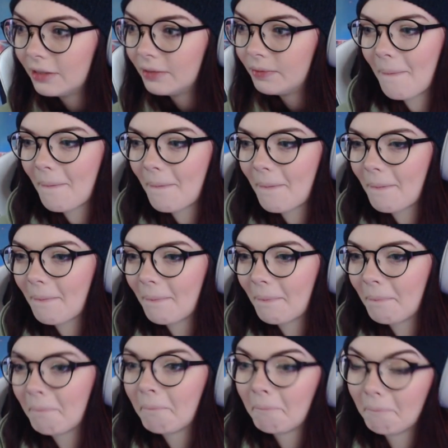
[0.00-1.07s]

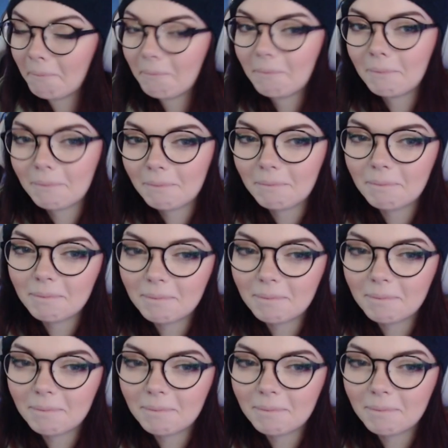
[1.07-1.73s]
Nothing is said.